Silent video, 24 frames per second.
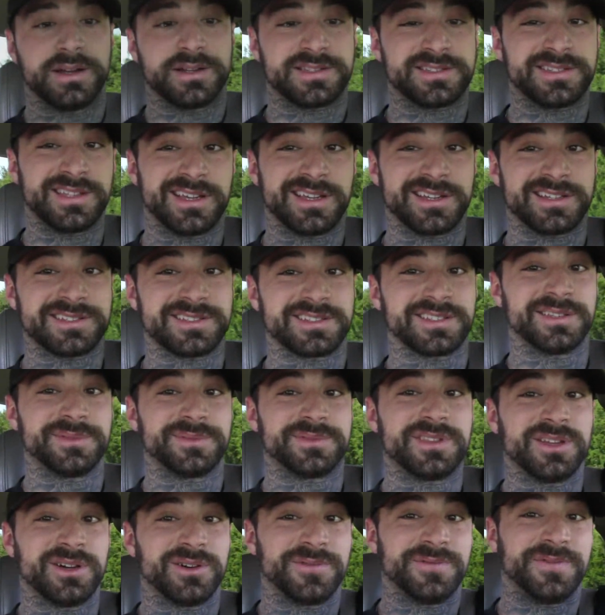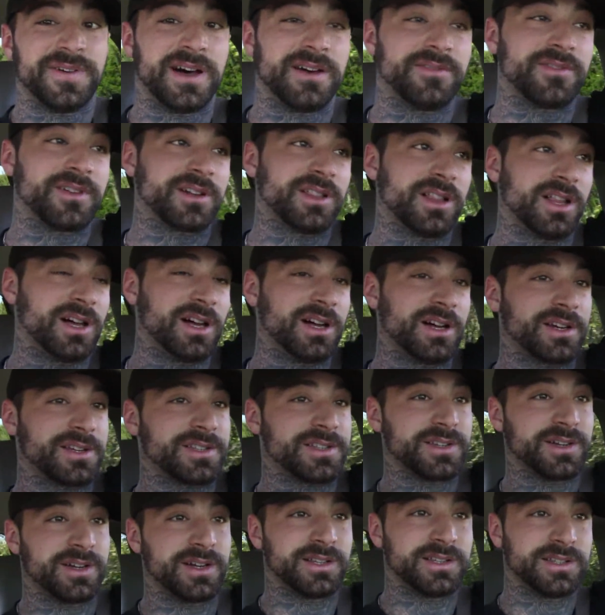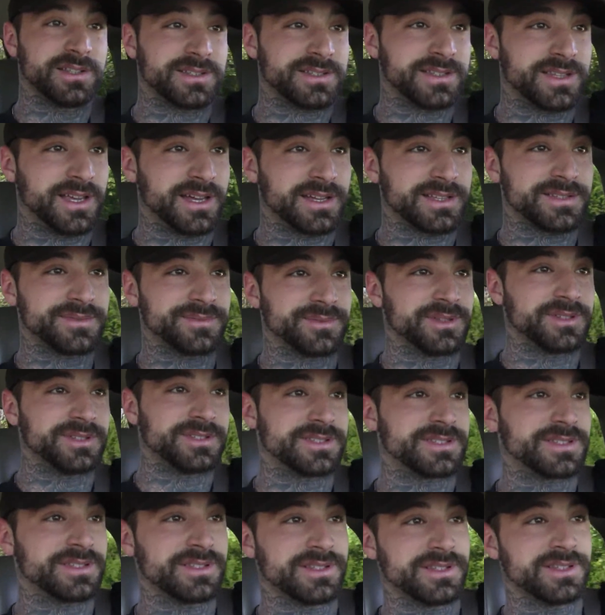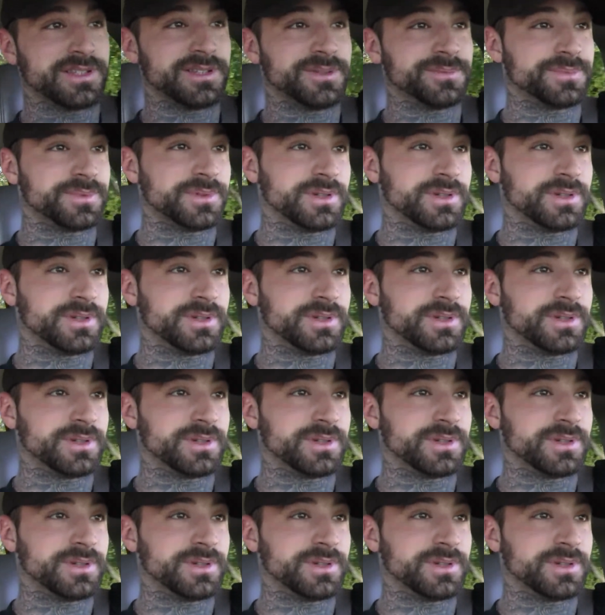decided to sleep till 5 o'clock, so I at least got some good sleep.